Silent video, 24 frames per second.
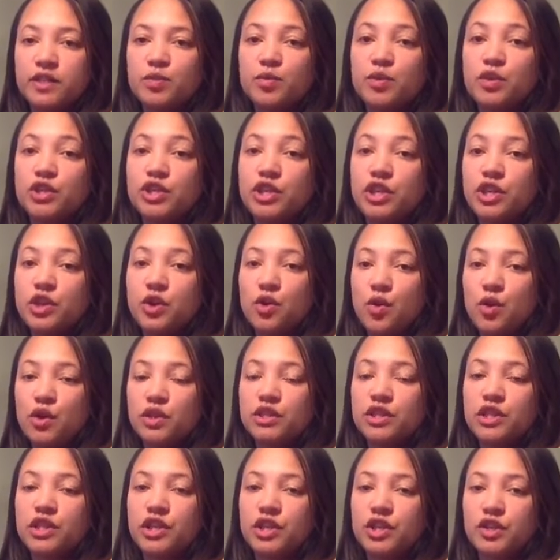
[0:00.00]
which can cause the
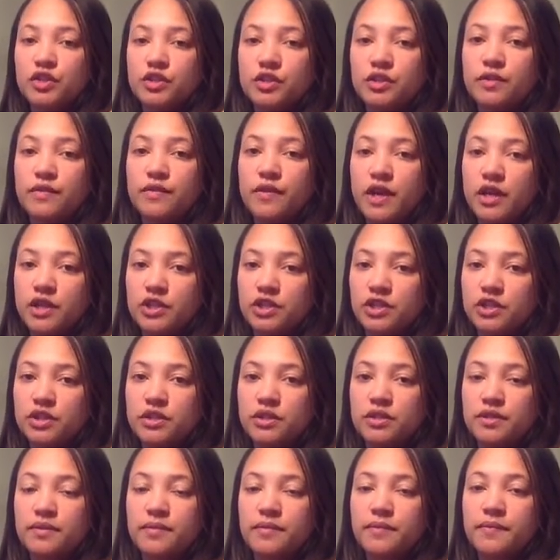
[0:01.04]
nurse to rush.
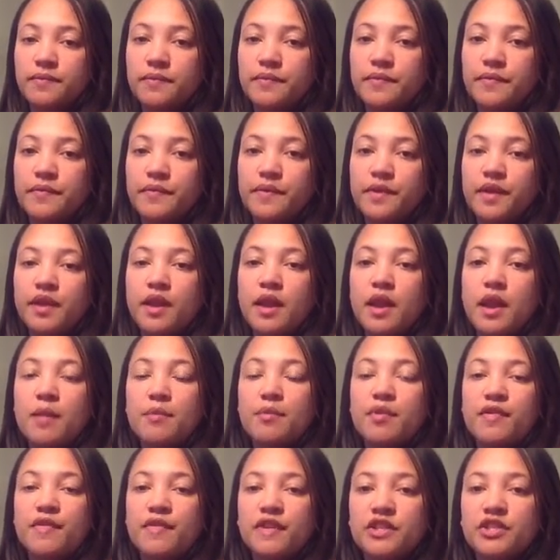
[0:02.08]

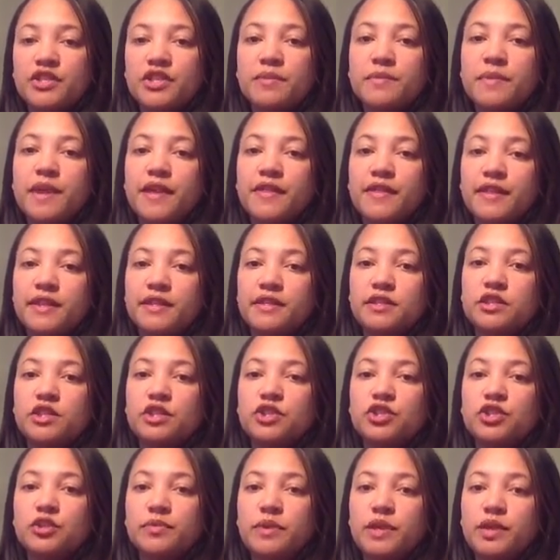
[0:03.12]
Prevention methods should be